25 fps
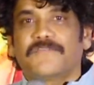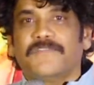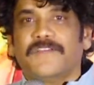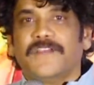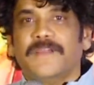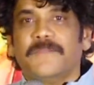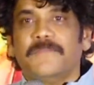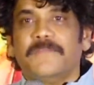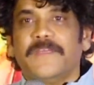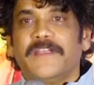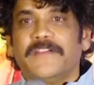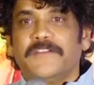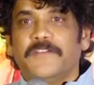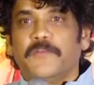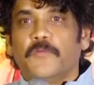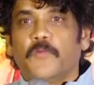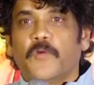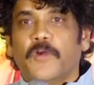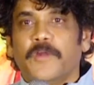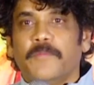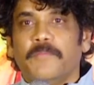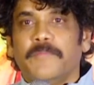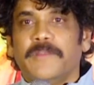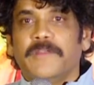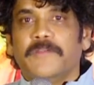film that you
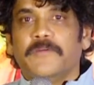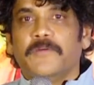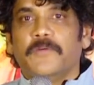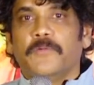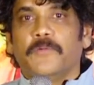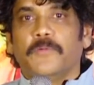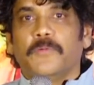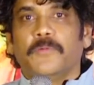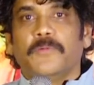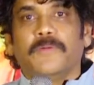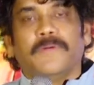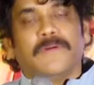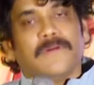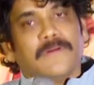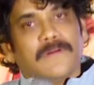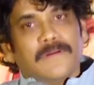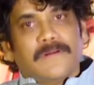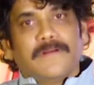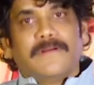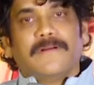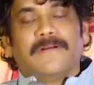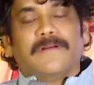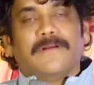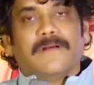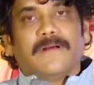want me to do
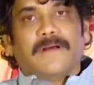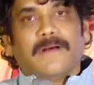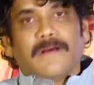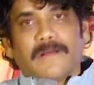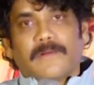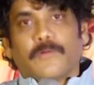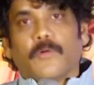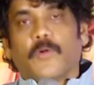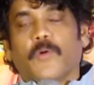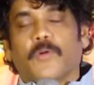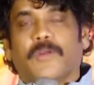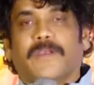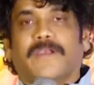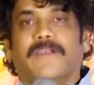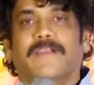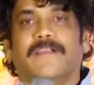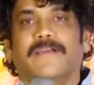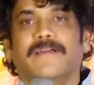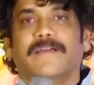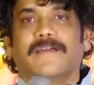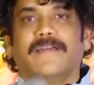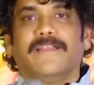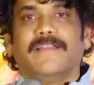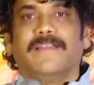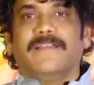a role?
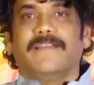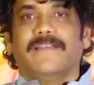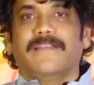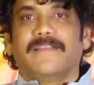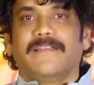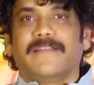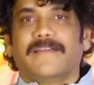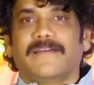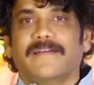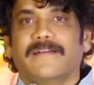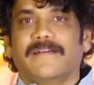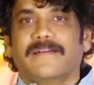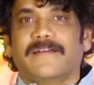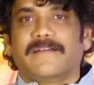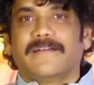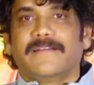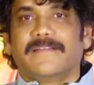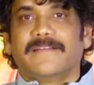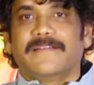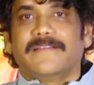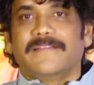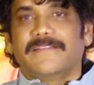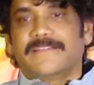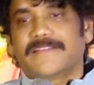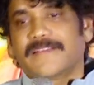And
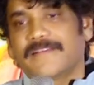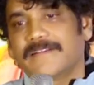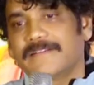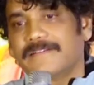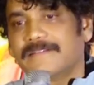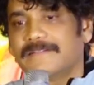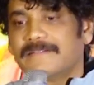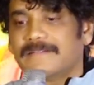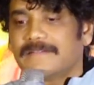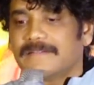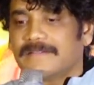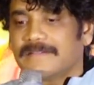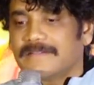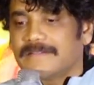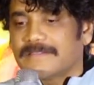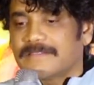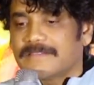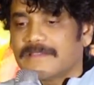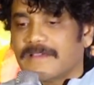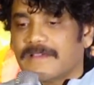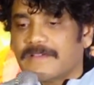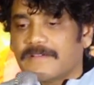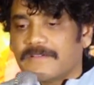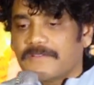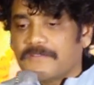he said,
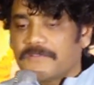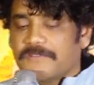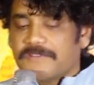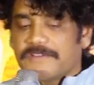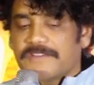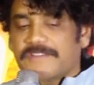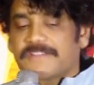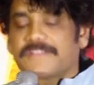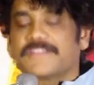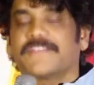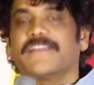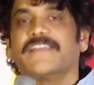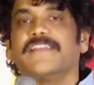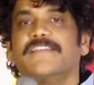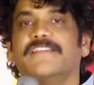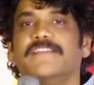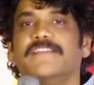sir, you just read